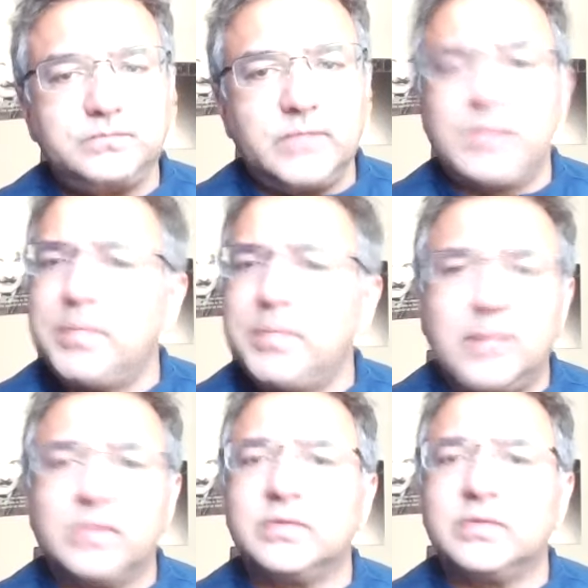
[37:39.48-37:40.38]
I'm a
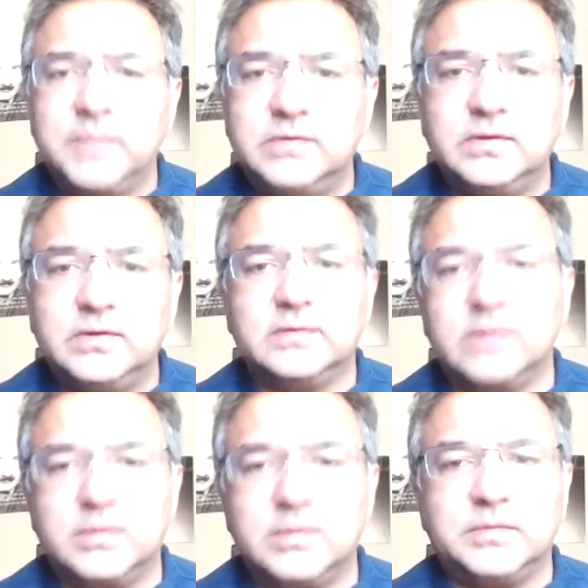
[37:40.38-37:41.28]
member of a species,
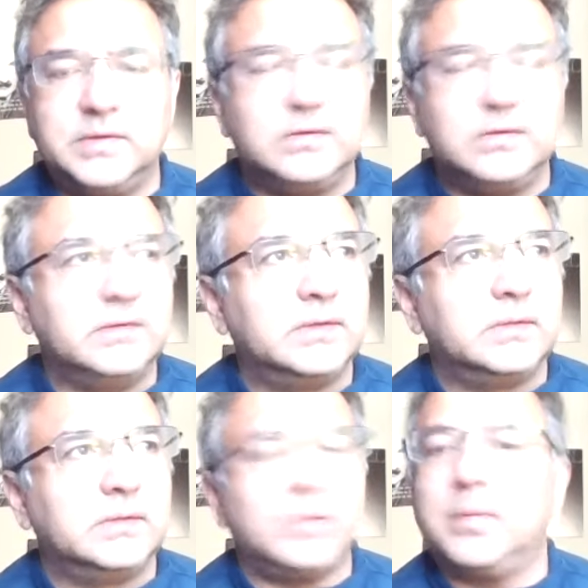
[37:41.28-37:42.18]
a human species,
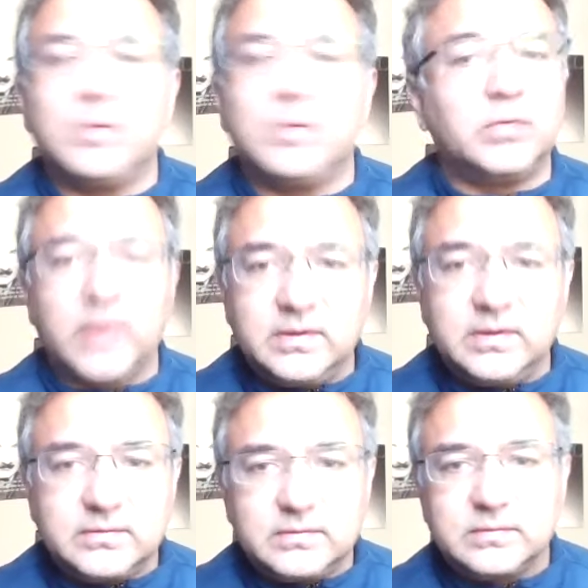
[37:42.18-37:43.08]
a member of a
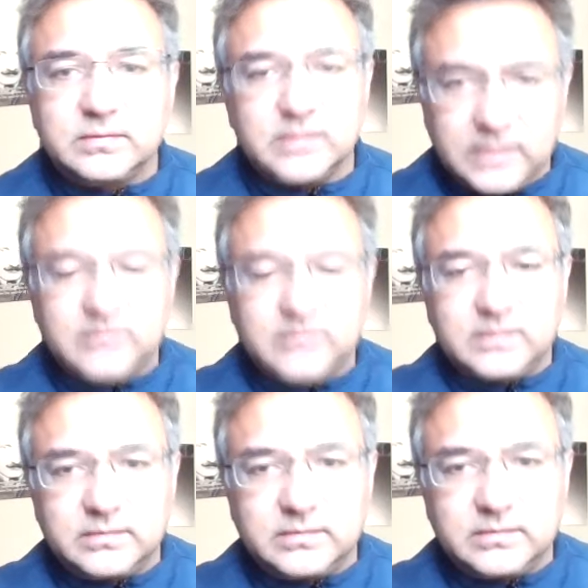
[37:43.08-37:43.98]
race, as the
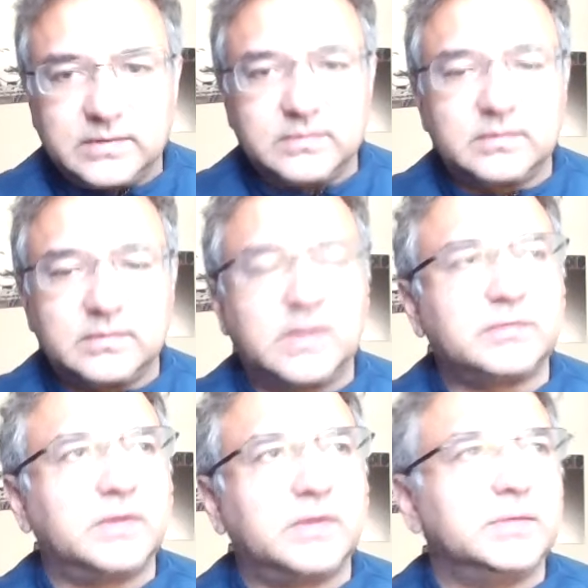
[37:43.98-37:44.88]
census
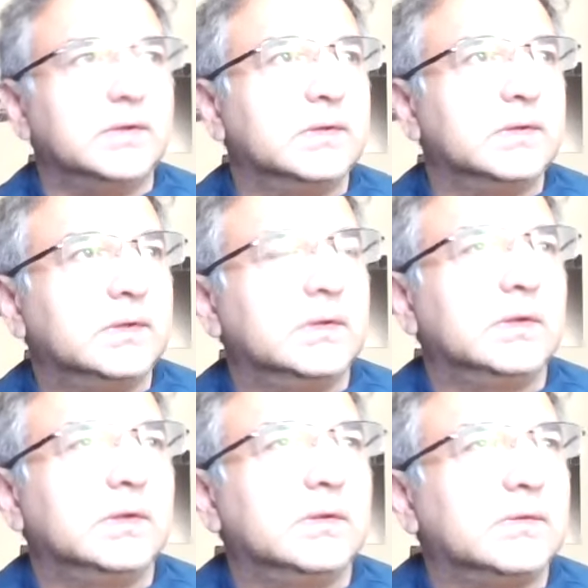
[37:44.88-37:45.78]
classifies me.
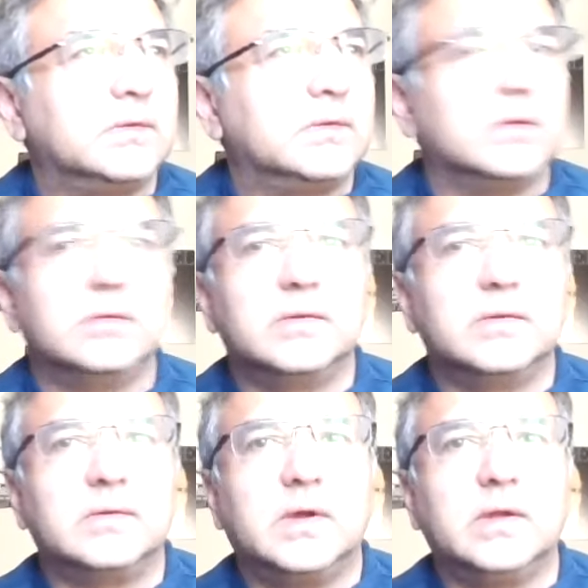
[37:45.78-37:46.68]
So
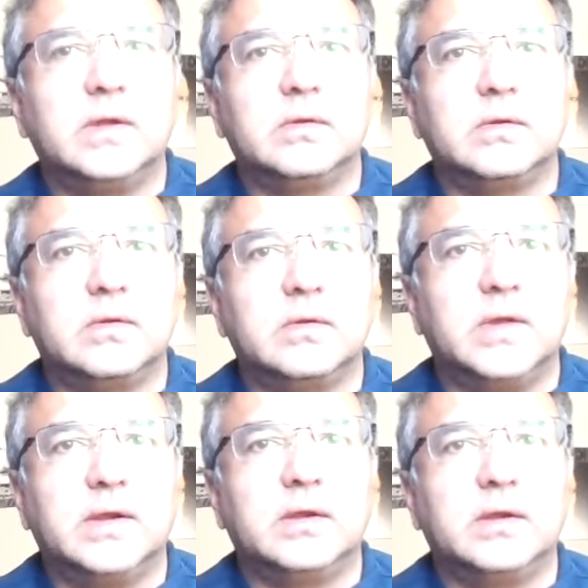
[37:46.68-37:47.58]
it's not
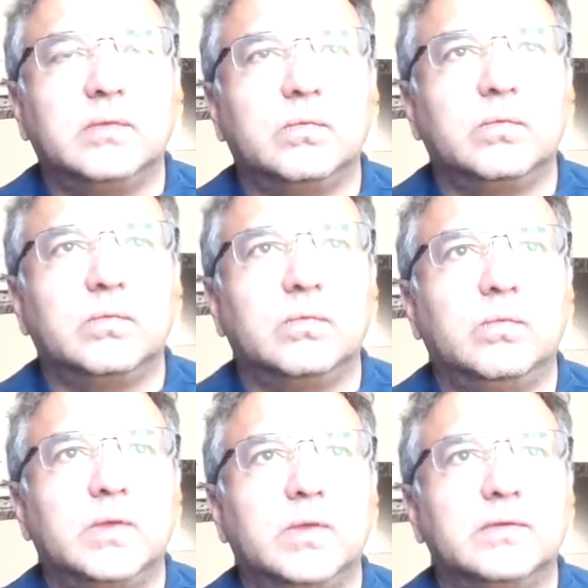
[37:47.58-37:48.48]
that kind of
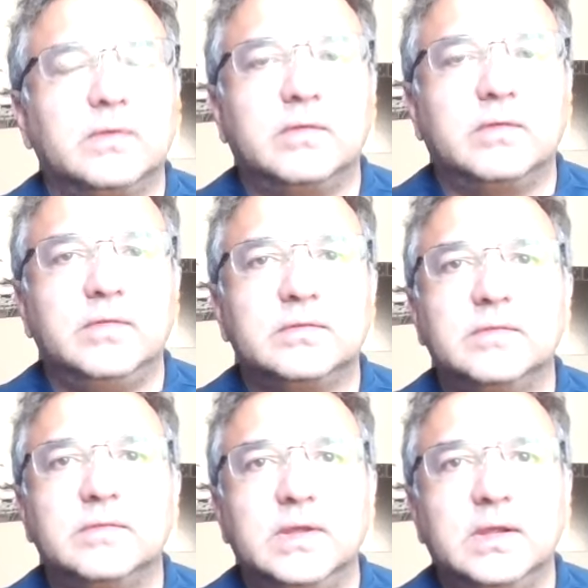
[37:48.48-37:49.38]
oneself
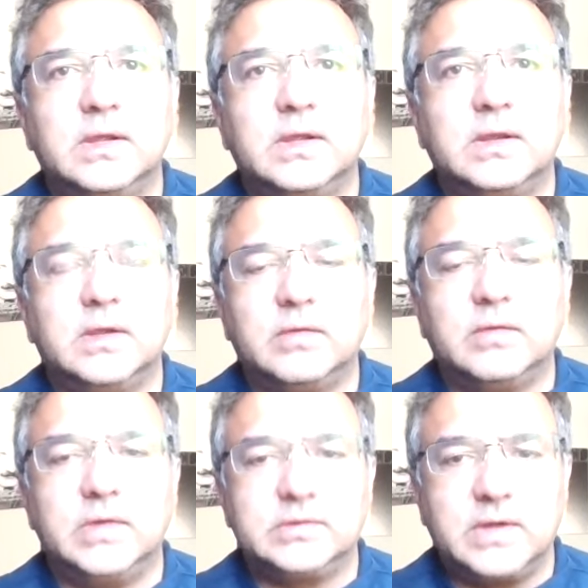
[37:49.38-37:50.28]
vis-a-vis any kind
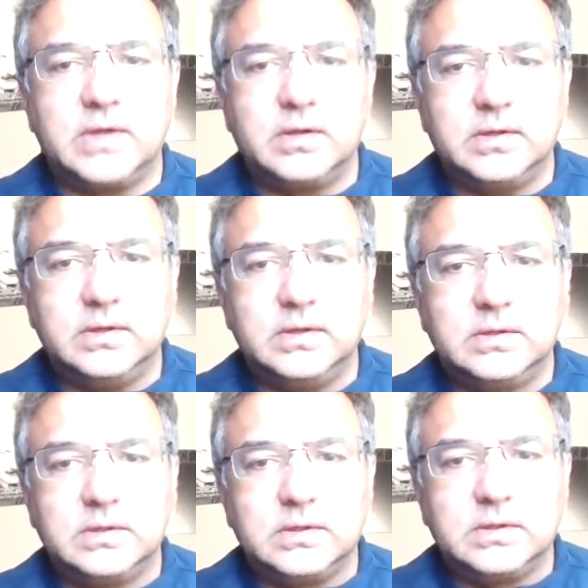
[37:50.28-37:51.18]
of relationality
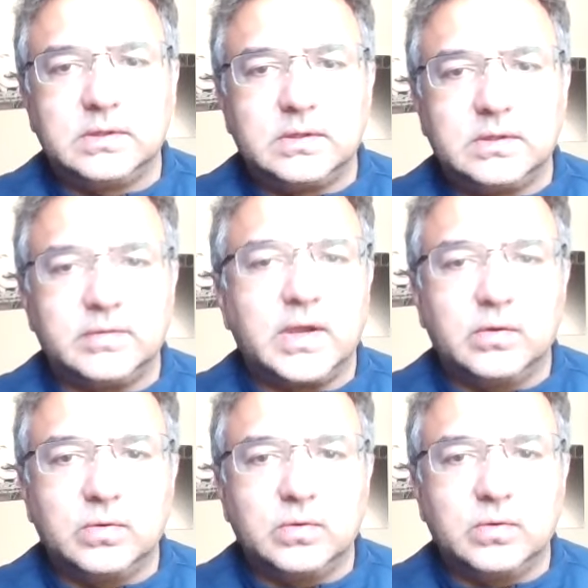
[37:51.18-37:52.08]
of
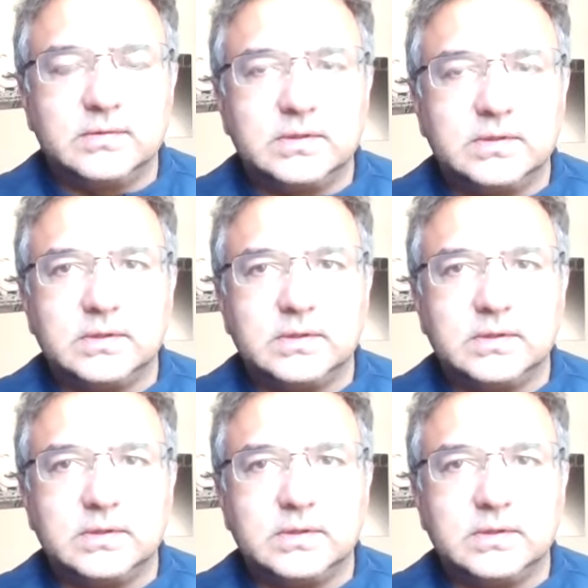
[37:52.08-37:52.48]
categories.